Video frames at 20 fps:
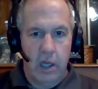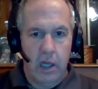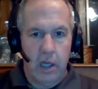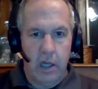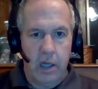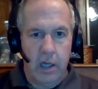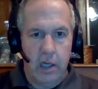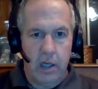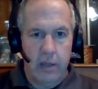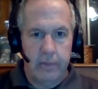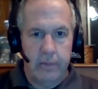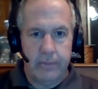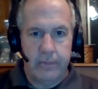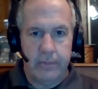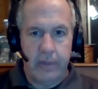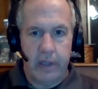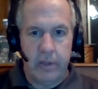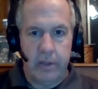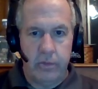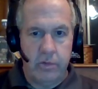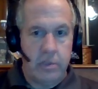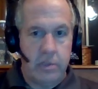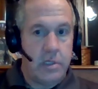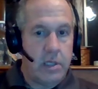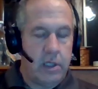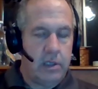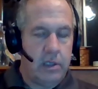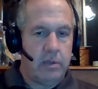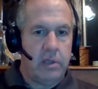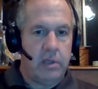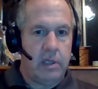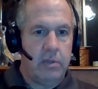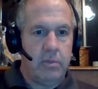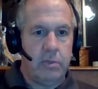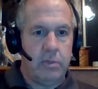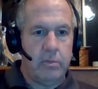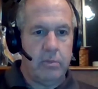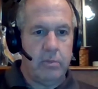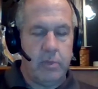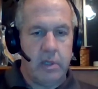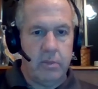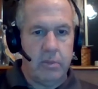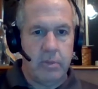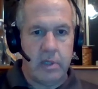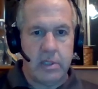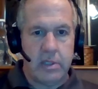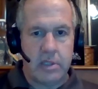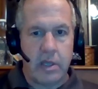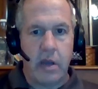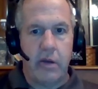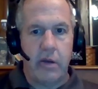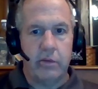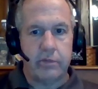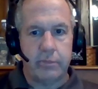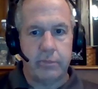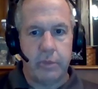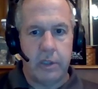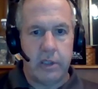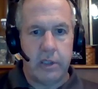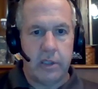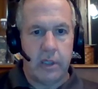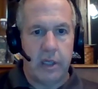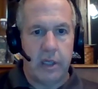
I don't need the meat myself, but